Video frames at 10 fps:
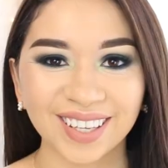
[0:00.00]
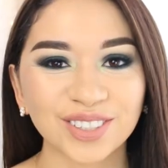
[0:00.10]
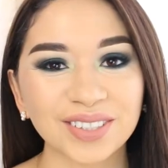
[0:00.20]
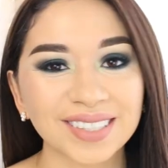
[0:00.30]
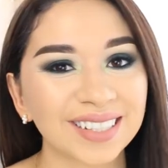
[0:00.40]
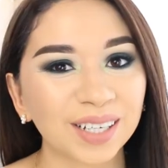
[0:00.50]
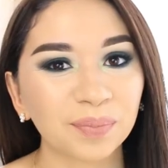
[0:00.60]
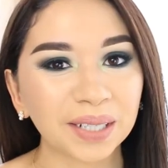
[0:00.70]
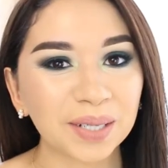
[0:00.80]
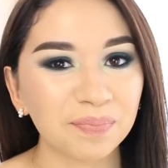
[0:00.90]
So this is the
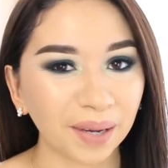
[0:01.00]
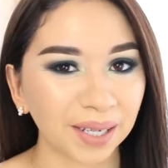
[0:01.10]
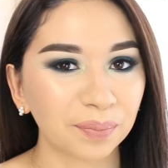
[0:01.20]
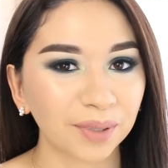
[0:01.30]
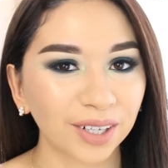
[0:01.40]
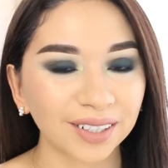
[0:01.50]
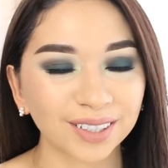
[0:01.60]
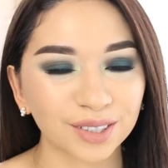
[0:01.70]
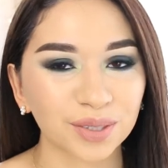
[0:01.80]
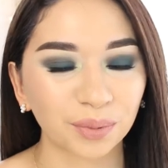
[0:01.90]
complete makeup look.
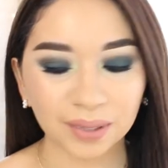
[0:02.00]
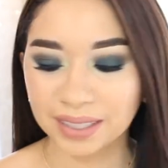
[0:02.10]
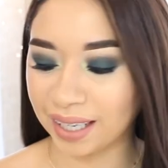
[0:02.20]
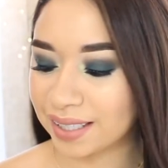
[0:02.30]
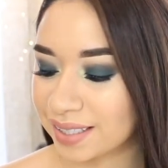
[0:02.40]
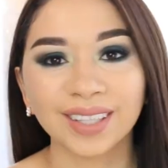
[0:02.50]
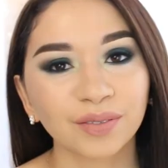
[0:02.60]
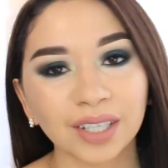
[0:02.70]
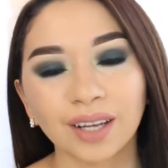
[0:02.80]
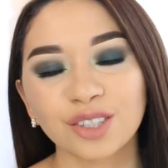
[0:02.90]
Looks really nice. I
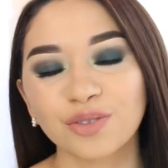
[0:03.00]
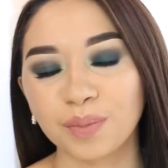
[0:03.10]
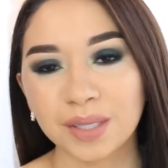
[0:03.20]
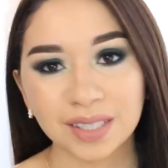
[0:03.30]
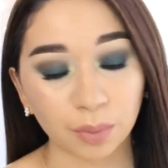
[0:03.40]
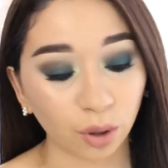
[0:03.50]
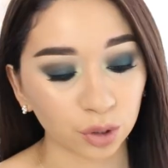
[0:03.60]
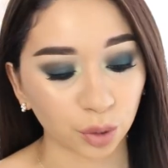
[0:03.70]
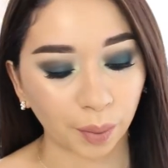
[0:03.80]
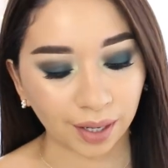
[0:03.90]
love the colors from the
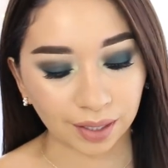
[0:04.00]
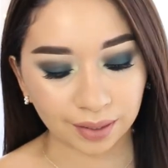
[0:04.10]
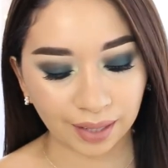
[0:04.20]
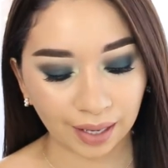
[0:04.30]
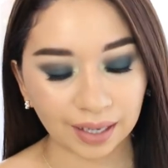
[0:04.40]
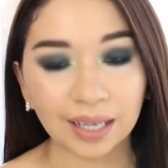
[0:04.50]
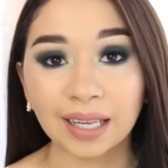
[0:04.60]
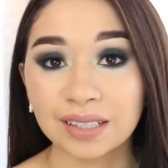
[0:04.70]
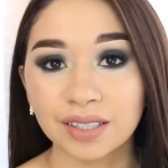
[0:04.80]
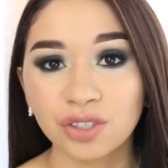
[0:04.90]
Subculture palette. That
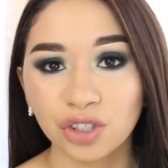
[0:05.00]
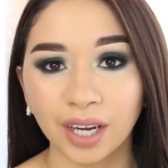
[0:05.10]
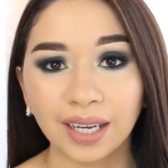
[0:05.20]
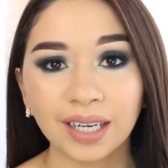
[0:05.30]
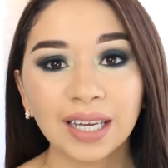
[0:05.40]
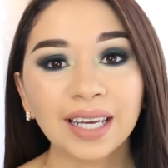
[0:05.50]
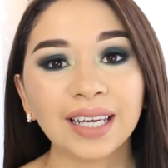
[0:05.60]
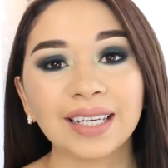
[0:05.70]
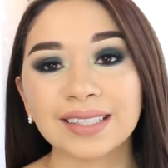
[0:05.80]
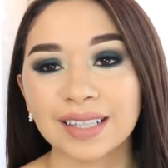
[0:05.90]
Alexis shade
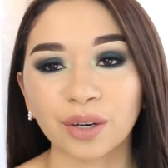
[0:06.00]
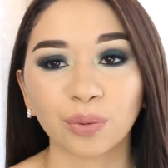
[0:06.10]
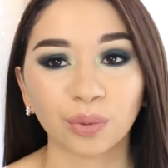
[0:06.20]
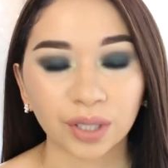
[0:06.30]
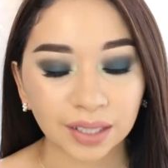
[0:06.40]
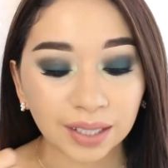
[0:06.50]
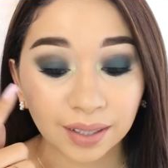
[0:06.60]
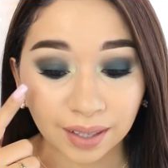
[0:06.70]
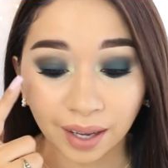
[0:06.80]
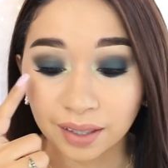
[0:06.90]
is a
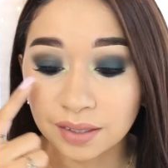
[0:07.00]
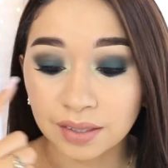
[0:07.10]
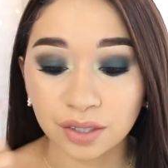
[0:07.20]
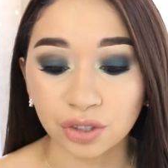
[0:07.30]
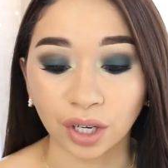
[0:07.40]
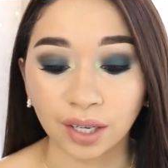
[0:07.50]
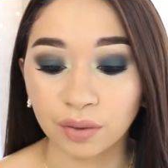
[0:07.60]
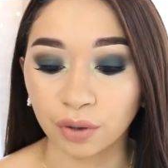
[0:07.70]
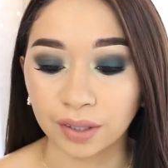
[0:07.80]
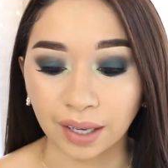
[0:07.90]
really nice shade
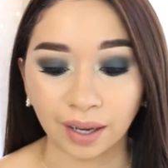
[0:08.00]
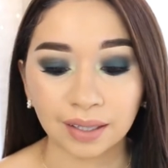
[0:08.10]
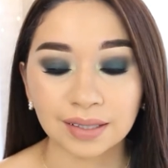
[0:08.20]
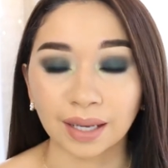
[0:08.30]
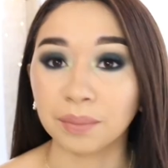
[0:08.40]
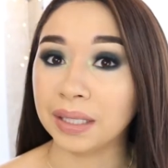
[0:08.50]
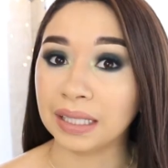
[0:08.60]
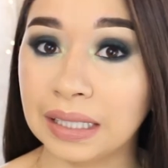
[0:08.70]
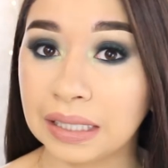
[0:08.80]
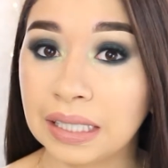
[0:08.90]
for the eyes. I
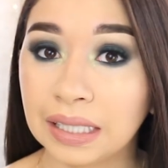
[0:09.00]
mean,